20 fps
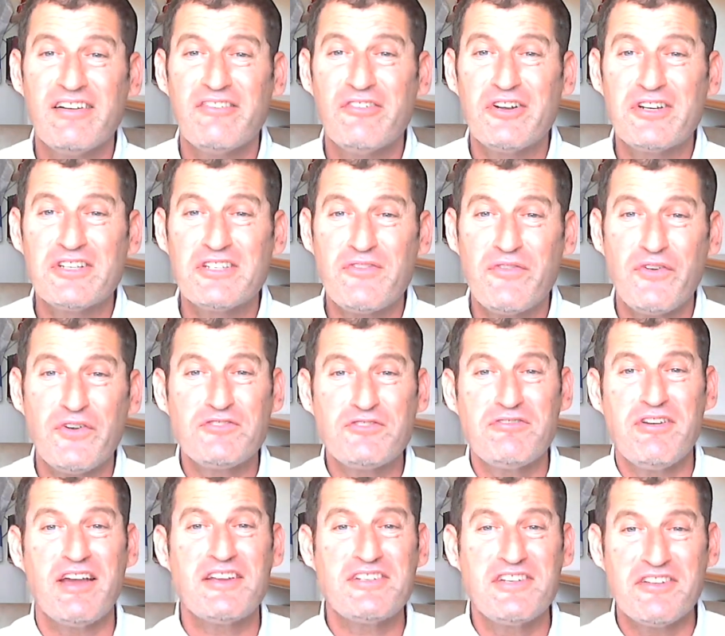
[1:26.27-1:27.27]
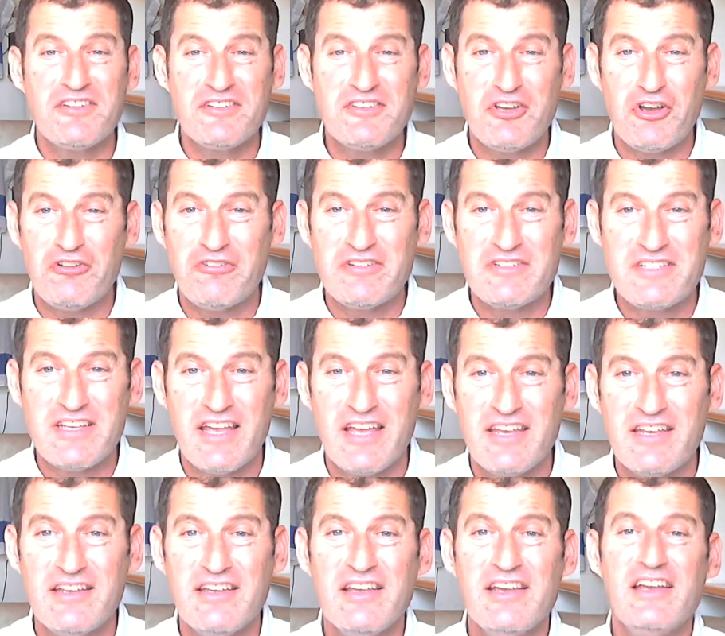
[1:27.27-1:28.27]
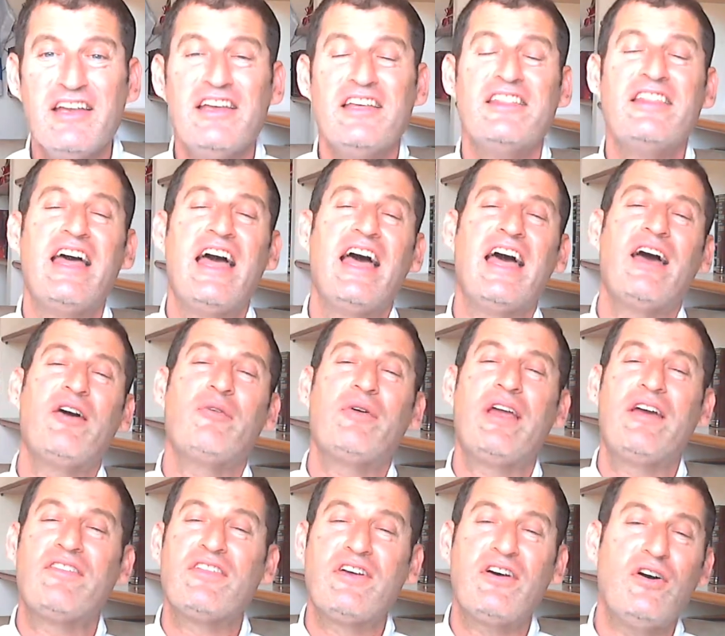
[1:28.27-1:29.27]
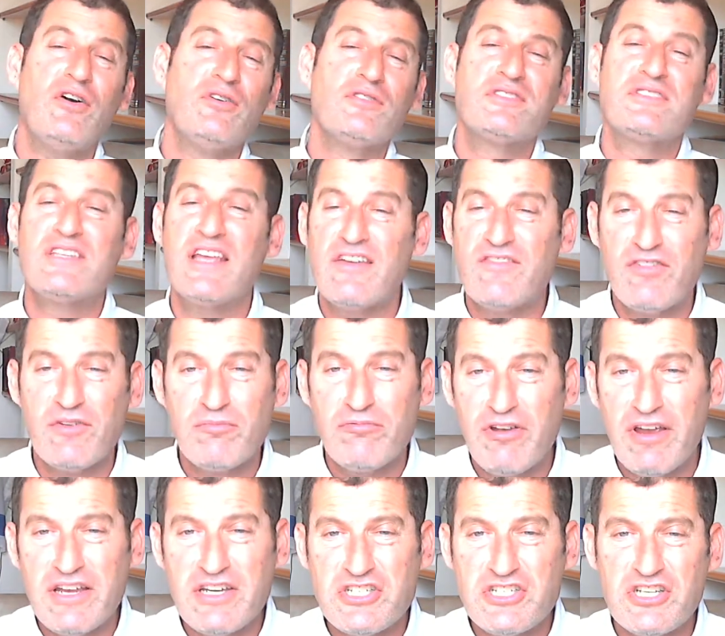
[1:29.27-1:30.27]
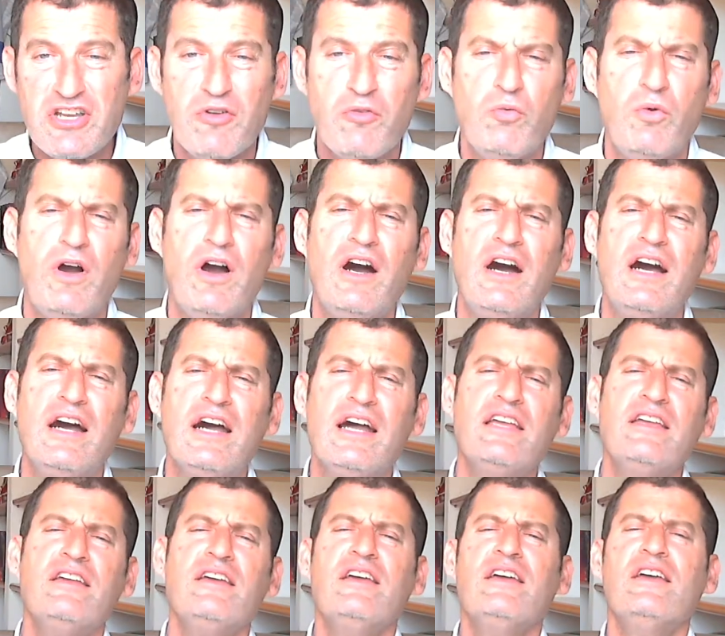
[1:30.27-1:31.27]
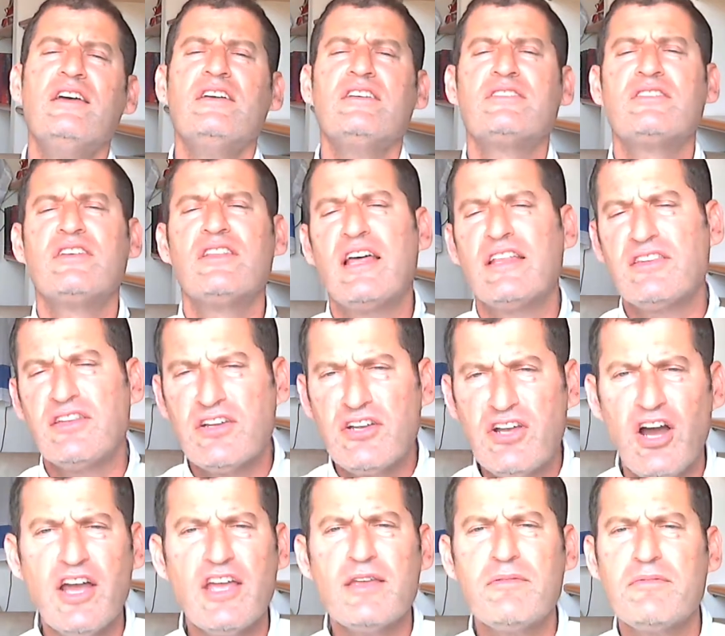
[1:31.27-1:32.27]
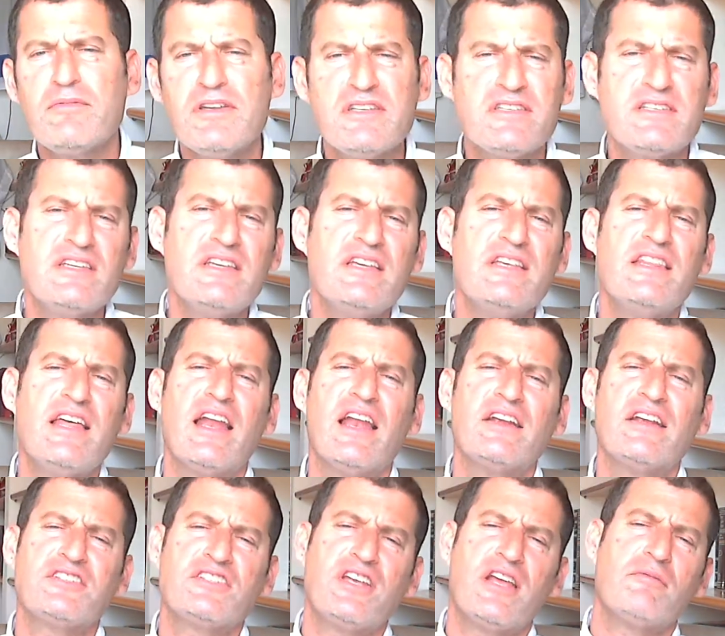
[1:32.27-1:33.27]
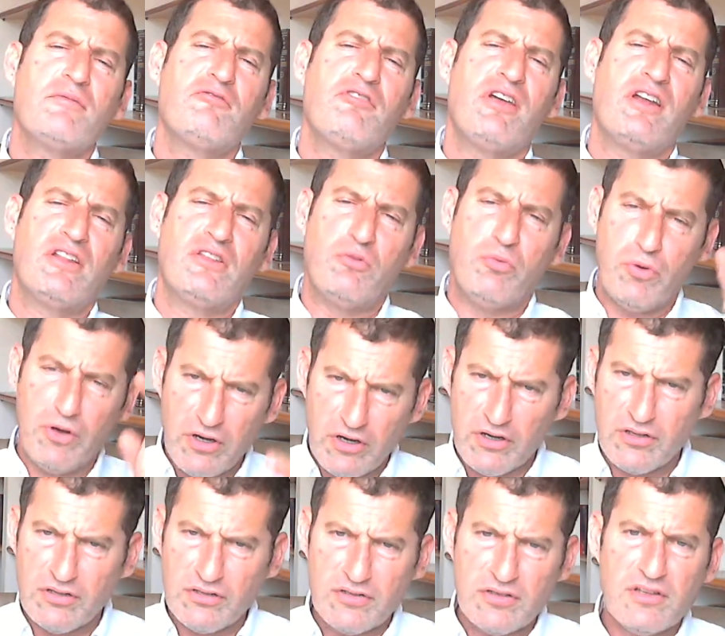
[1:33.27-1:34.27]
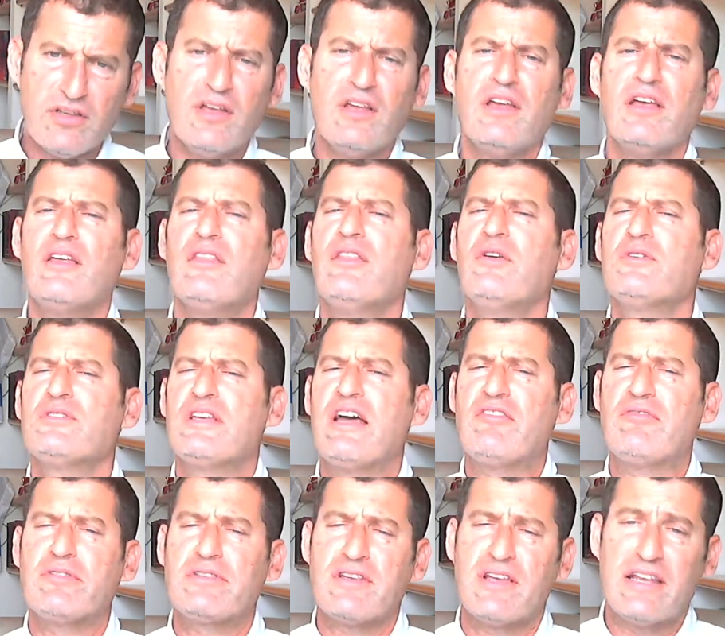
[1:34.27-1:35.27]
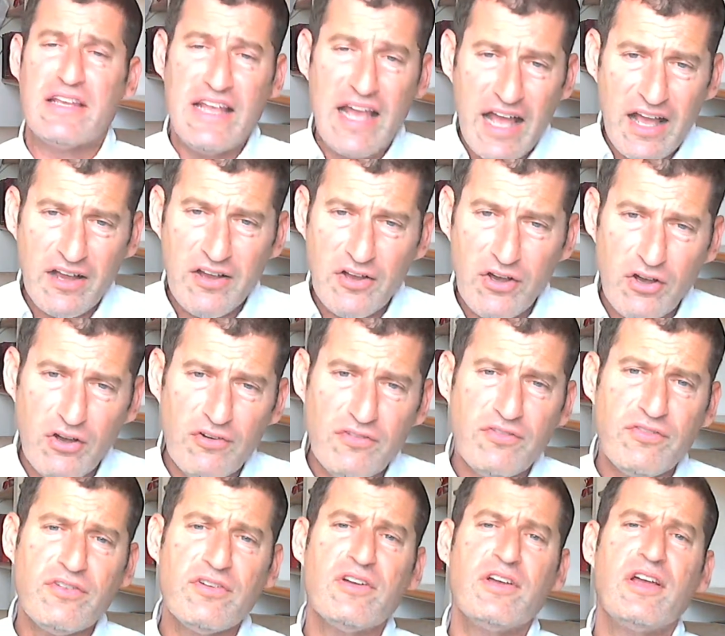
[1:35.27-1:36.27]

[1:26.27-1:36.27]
What does the first Rashi in the Torah say? That we have the whole Sefer Bereishit. Why? So that the Goyim could see that Hashem created the world. There's Avraham Yitzchak and Yaakov.